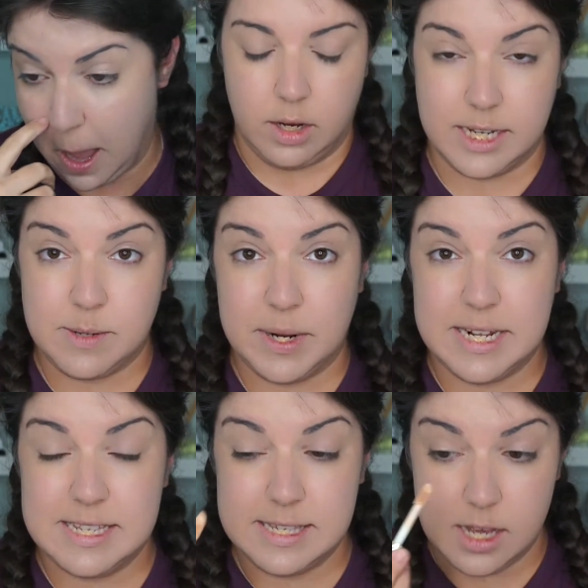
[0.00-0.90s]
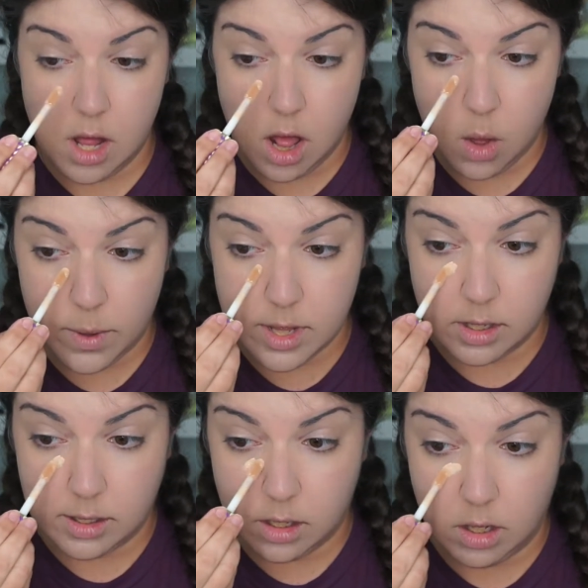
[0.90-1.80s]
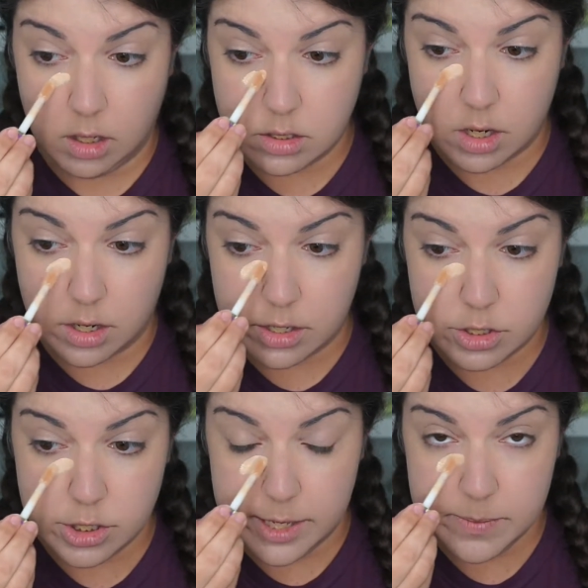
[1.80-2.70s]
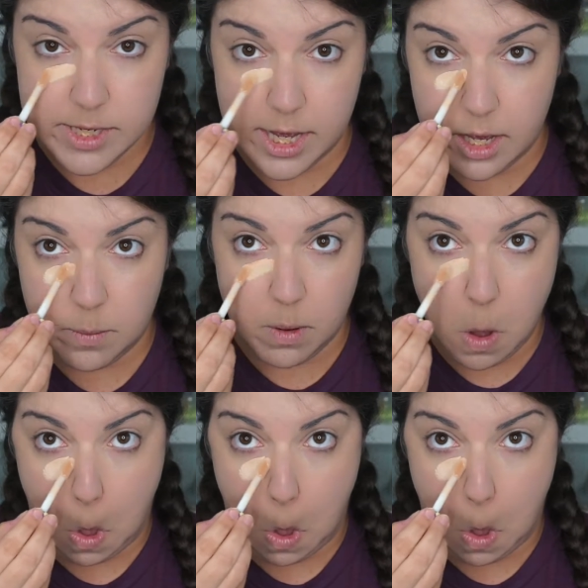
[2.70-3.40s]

Next I'm gonna conceal with a little Tarte Shape Tape.